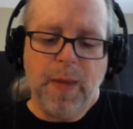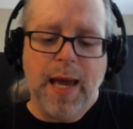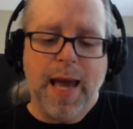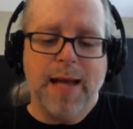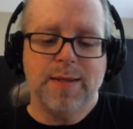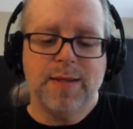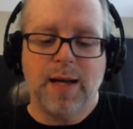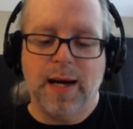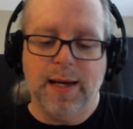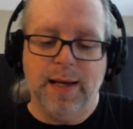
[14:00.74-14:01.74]
And
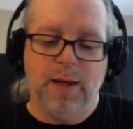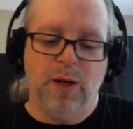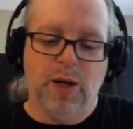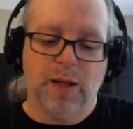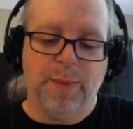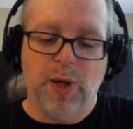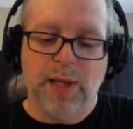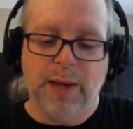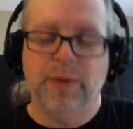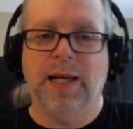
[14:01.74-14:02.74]
I got them all out and